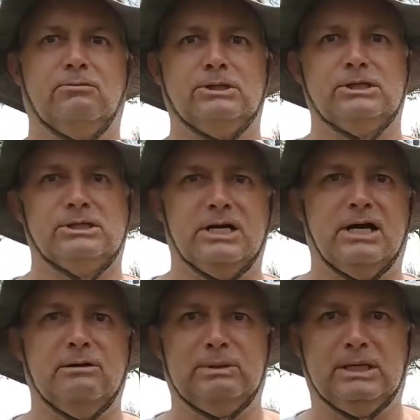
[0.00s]
which is
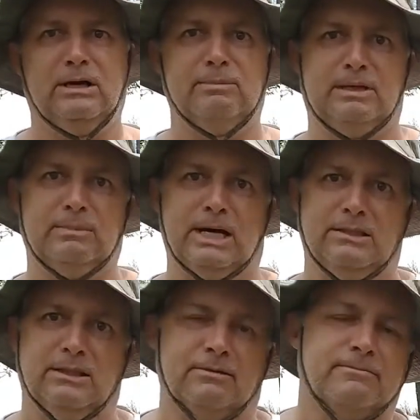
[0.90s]
kind of becoming my
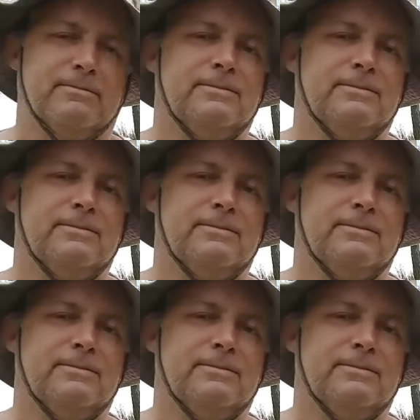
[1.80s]
thing.